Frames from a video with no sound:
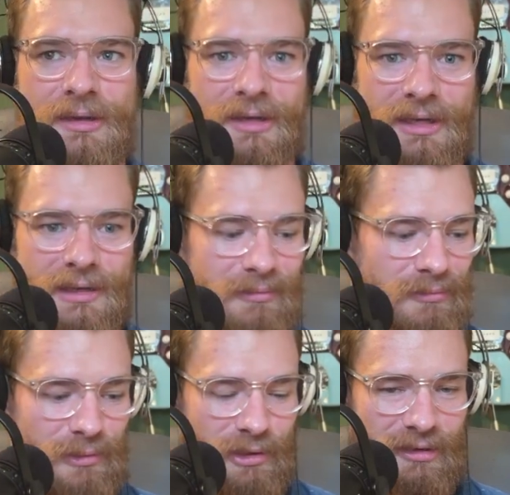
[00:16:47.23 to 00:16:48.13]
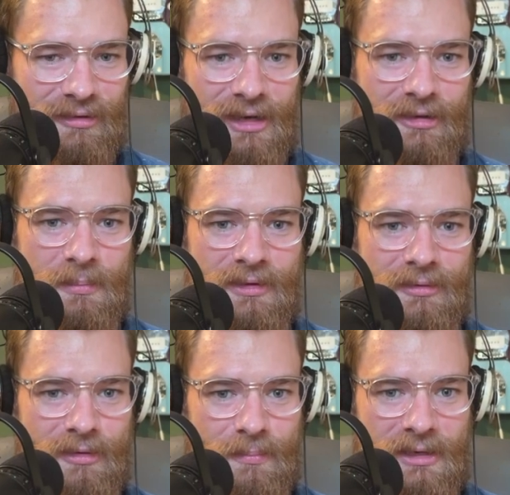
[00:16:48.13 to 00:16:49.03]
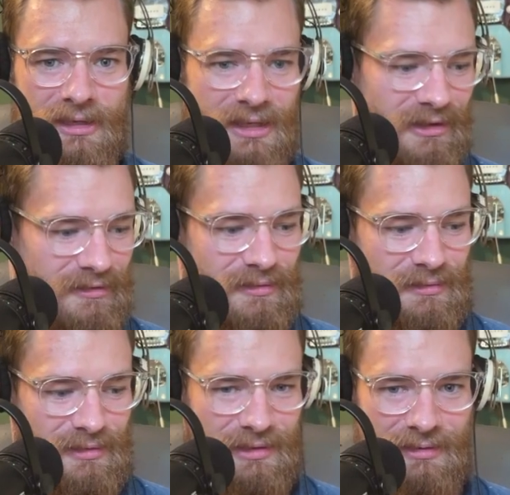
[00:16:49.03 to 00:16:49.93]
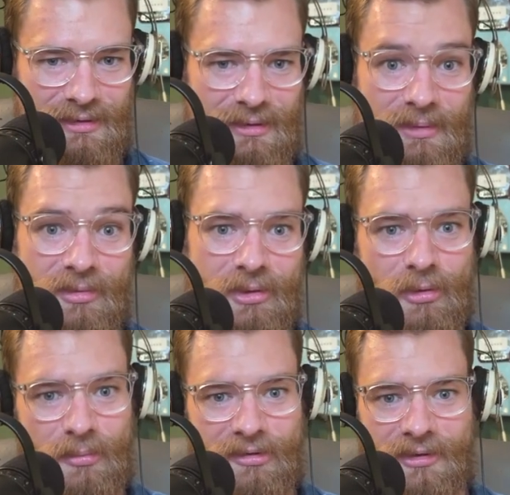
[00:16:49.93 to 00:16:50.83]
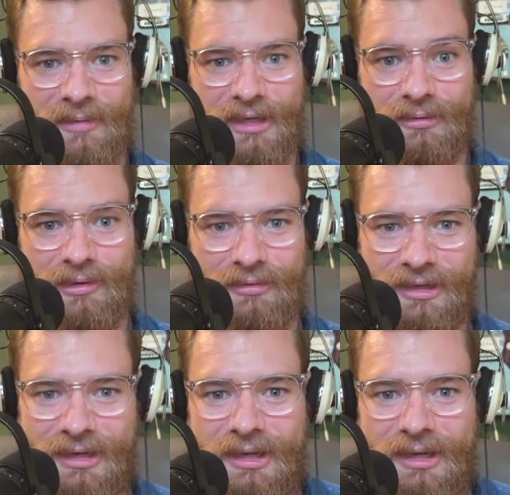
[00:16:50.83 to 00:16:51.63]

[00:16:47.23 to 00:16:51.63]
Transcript: Uh, Rhodia is not a sponsor of this podcast, and uh, maybe they will be someday. Who knows?